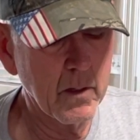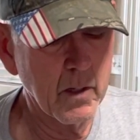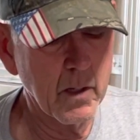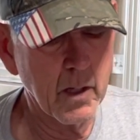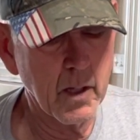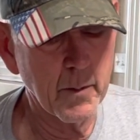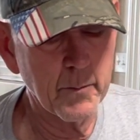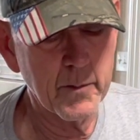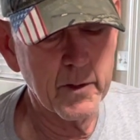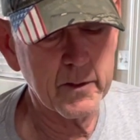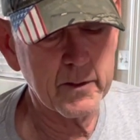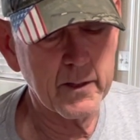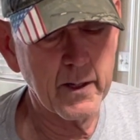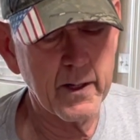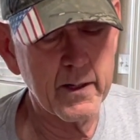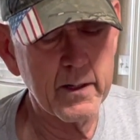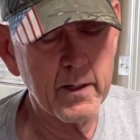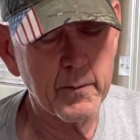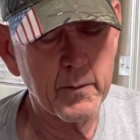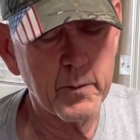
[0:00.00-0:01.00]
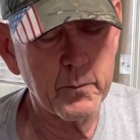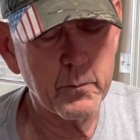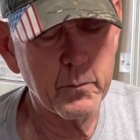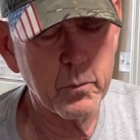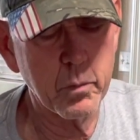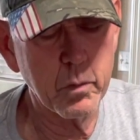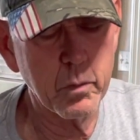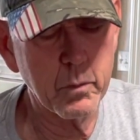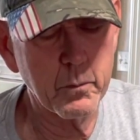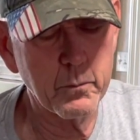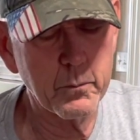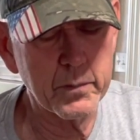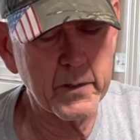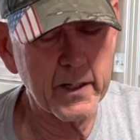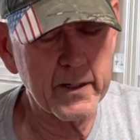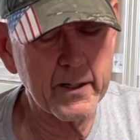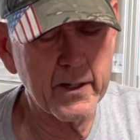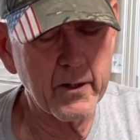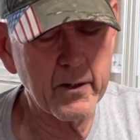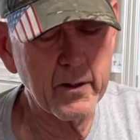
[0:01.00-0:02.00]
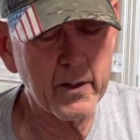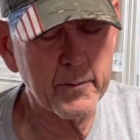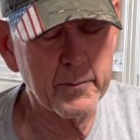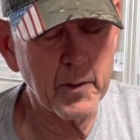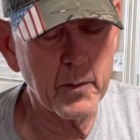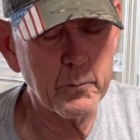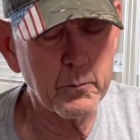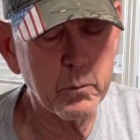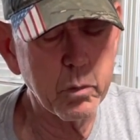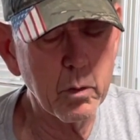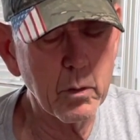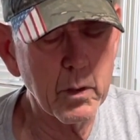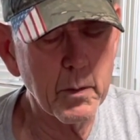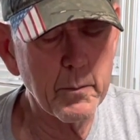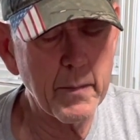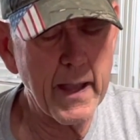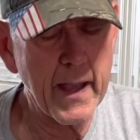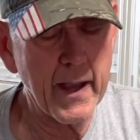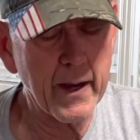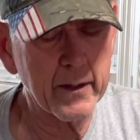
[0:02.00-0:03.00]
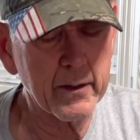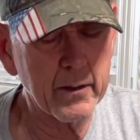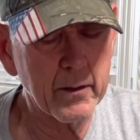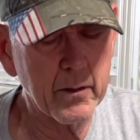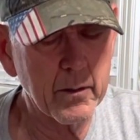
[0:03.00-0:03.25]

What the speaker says: I'm going to take it here. I'm going to pull it back.